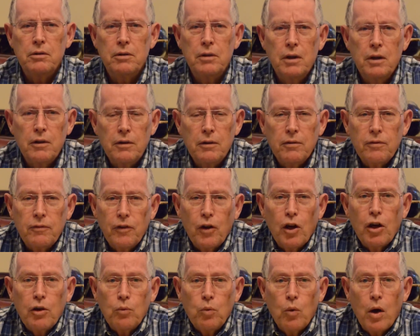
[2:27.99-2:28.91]
uh,
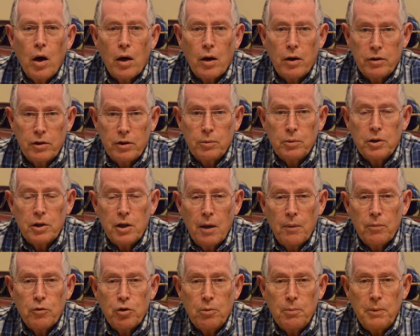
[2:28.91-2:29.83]
floodwaters that would
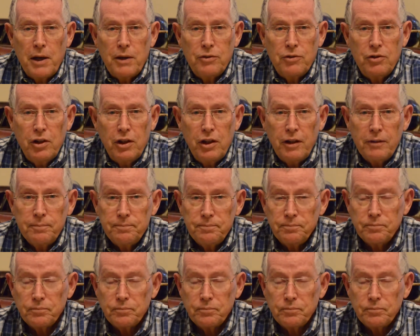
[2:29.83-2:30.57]
come through my city.